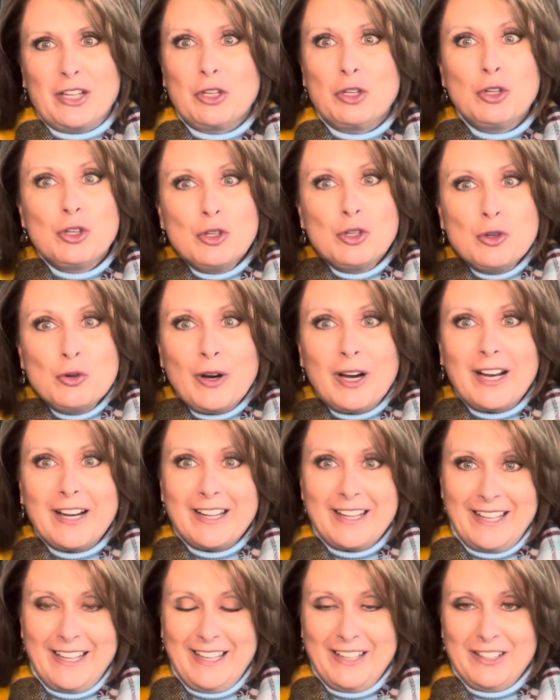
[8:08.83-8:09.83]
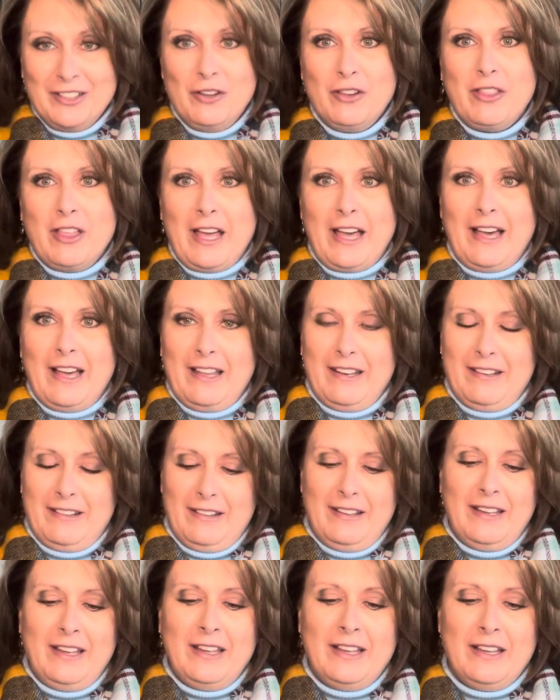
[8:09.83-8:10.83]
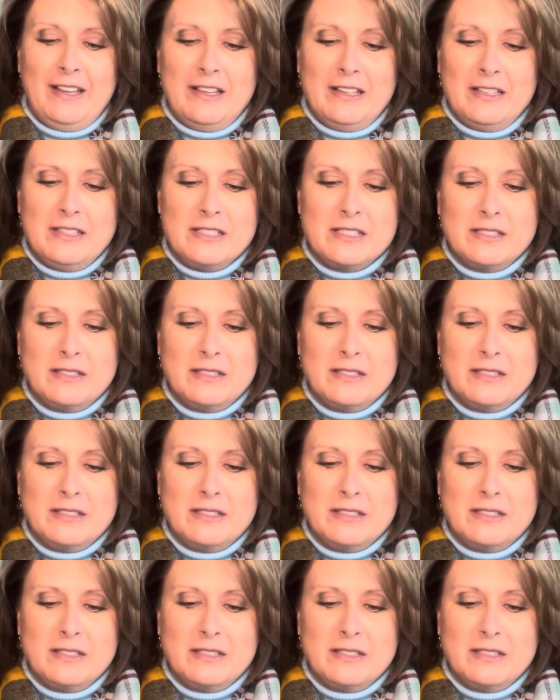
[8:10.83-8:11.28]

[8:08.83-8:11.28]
knew how to handle that. And